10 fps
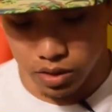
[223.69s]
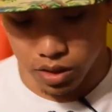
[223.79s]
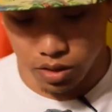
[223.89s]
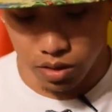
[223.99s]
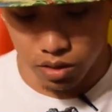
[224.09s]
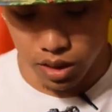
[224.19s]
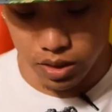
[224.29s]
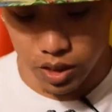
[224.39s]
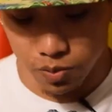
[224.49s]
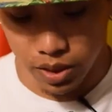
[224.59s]
just,
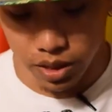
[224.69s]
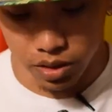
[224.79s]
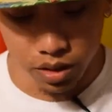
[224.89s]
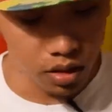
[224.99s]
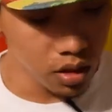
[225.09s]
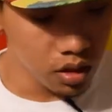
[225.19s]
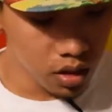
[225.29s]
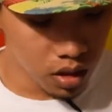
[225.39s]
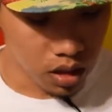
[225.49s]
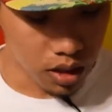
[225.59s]
that's expected.
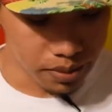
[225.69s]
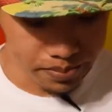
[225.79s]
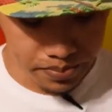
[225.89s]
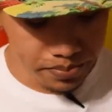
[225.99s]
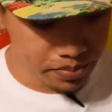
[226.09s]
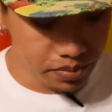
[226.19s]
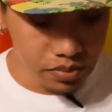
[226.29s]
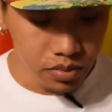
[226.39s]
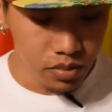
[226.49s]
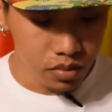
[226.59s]
Um,
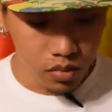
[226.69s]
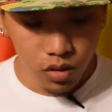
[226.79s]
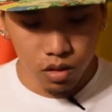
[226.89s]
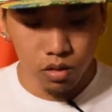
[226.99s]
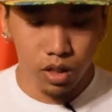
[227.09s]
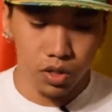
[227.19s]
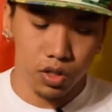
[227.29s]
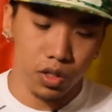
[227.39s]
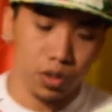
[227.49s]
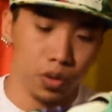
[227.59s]
this
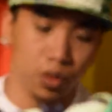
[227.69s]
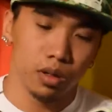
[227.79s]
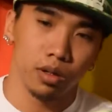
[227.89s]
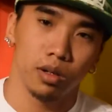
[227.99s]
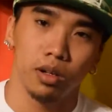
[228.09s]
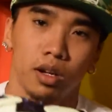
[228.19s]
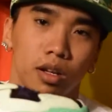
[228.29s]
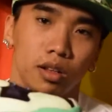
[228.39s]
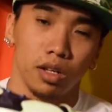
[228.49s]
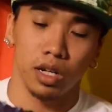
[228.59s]
shoe
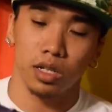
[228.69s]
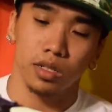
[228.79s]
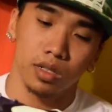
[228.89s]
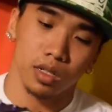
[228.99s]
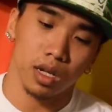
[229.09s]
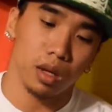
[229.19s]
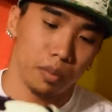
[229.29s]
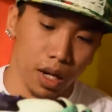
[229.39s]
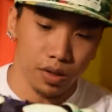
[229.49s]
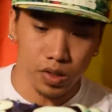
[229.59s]
looks
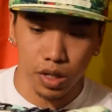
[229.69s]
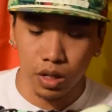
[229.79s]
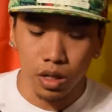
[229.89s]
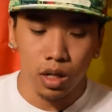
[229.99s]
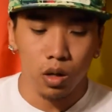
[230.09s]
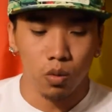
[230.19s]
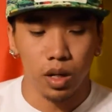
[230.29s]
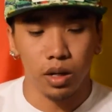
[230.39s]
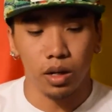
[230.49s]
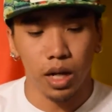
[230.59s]
amazing.
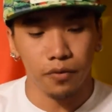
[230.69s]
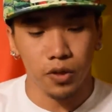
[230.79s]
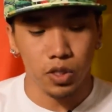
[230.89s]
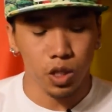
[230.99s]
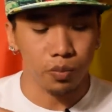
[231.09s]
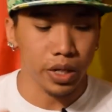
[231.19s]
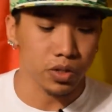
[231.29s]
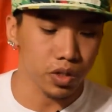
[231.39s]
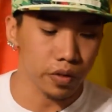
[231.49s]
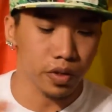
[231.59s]
When I first saw
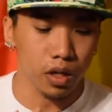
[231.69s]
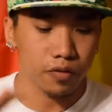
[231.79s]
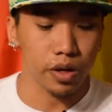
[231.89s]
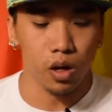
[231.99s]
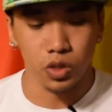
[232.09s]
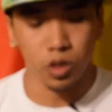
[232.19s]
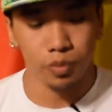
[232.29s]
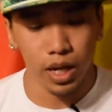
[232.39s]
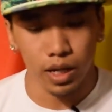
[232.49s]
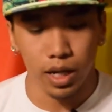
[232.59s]
pictures of the, of the All Star
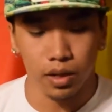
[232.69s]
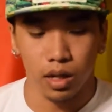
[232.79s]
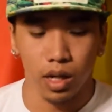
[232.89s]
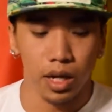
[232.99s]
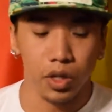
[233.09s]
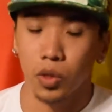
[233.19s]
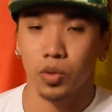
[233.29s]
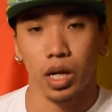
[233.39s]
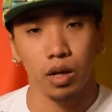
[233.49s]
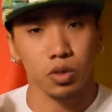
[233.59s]
pack, I, I knew
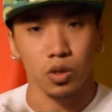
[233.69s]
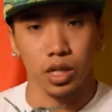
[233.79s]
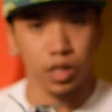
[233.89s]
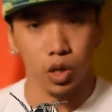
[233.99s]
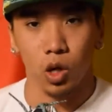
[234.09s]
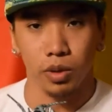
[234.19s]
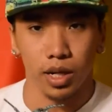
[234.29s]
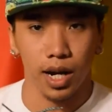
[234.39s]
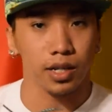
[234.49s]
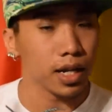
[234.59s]
that I was going to get the Kobe
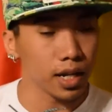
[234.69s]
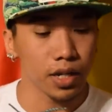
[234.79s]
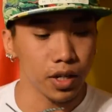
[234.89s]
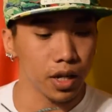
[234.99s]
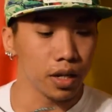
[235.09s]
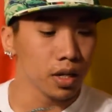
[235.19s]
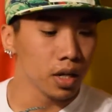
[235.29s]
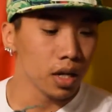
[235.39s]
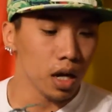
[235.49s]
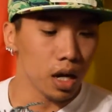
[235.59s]
9, and I did.
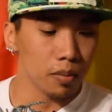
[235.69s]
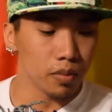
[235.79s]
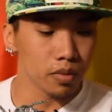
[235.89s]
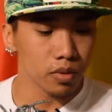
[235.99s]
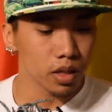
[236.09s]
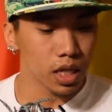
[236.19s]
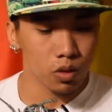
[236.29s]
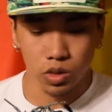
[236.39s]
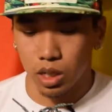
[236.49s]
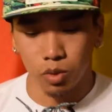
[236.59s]
Um,
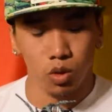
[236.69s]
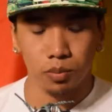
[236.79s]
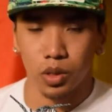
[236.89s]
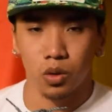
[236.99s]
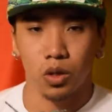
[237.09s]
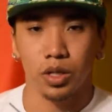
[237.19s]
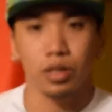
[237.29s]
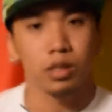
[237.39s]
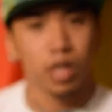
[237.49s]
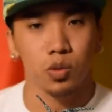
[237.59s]
that was number one
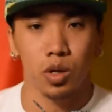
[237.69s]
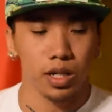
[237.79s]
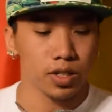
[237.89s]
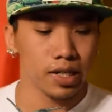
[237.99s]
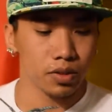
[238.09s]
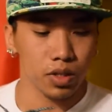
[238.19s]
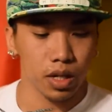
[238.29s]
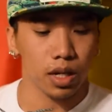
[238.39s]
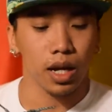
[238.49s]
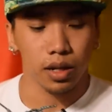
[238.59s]
priority. That's what I set out to
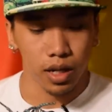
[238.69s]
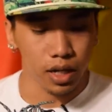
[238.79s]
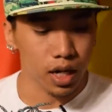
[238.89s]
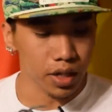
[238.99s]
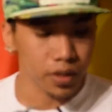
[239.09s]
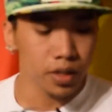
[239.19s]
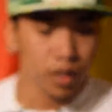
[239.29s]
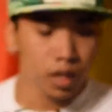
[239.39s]
get, and I got it.